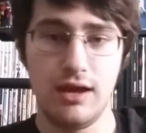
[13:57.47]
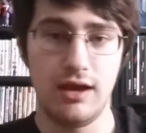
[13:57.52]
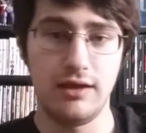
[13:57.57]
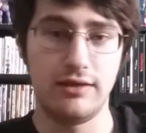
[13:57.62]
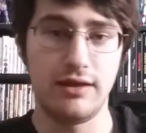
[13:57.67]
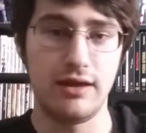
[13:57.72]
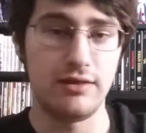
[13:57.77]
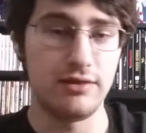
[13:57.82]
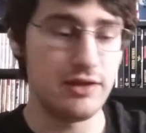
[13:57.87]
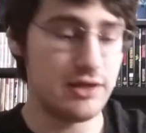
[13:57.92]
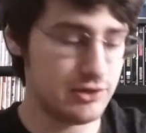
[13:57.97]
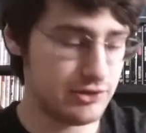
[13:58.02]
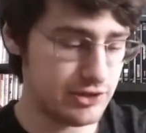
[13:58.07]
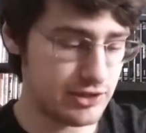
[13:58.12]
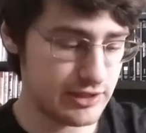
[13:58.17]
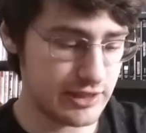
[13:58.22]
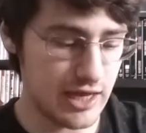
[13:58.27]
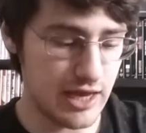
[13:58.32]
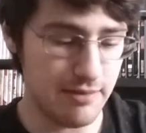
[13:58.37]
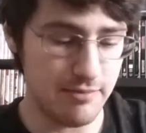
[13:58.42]
And then these
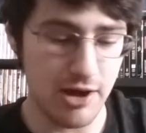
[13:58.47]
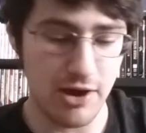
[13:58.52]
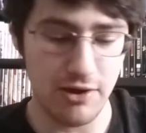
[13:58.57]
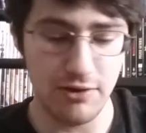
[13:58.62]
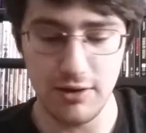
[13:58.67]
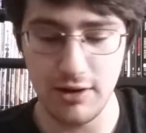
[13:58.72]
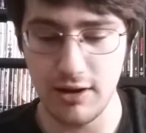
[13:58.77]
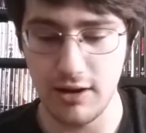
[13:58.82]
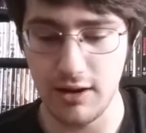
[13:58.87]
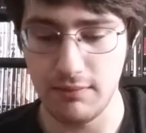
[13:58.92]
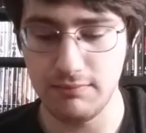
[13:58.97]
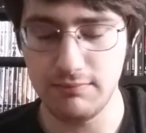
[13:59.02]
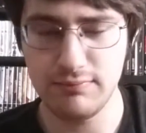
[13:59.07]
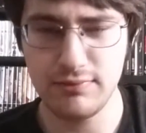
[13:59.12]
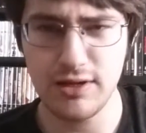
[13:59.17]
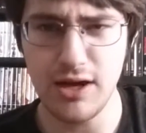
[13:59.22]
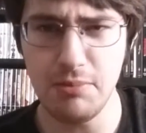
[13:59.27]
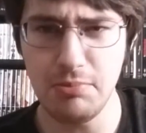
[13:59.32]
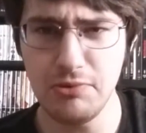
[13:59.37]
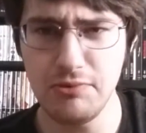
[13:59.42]
just came out a
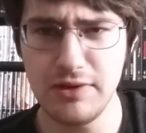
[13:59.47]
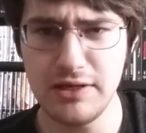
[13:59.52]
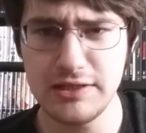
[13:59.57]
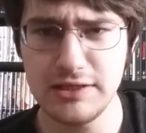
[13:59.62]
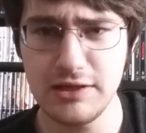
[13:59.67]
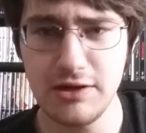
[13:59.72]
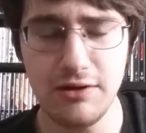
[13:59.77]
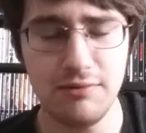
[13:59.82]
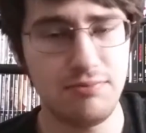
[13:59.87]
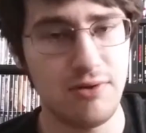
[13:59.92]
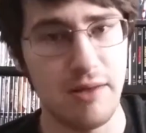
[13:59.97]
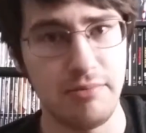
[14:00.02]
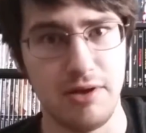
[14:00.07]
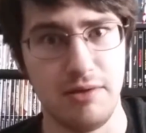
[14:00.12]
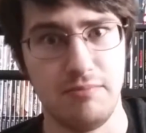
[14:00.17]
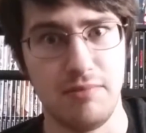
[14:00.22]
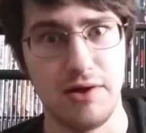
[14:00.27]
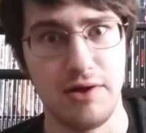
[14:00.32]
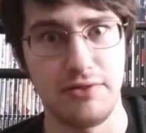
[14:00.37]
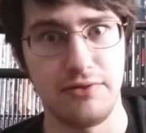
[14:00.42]
couple weeks ago,
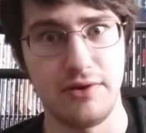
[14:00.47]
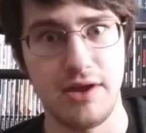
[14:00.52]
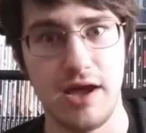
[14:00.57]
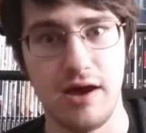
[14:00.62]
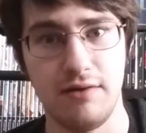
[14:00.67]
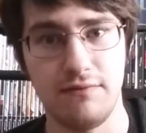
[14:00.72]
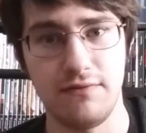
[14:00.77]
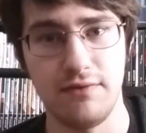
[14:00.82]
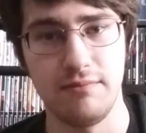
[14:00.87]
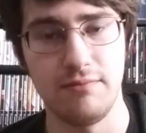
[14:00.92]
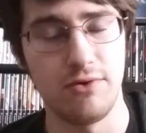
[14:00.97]
probably a month now,